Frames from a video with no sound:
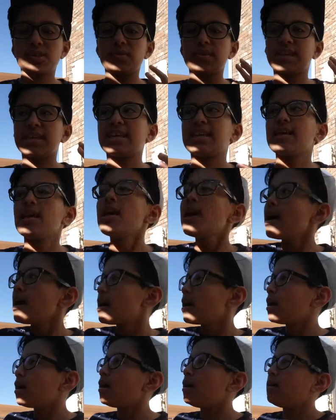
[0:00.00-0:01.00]
so they can
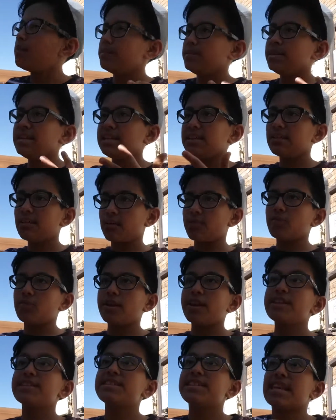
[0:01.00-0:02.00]
eat
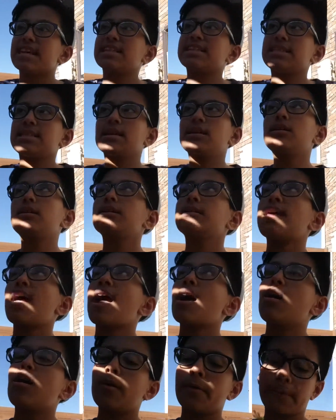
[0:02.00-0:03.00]
other insects
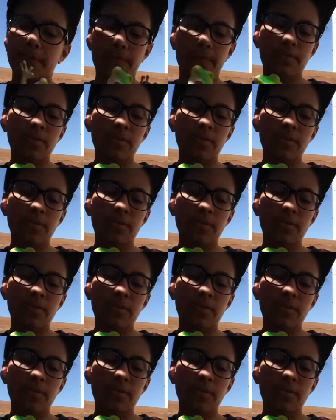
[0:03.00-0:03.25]
that are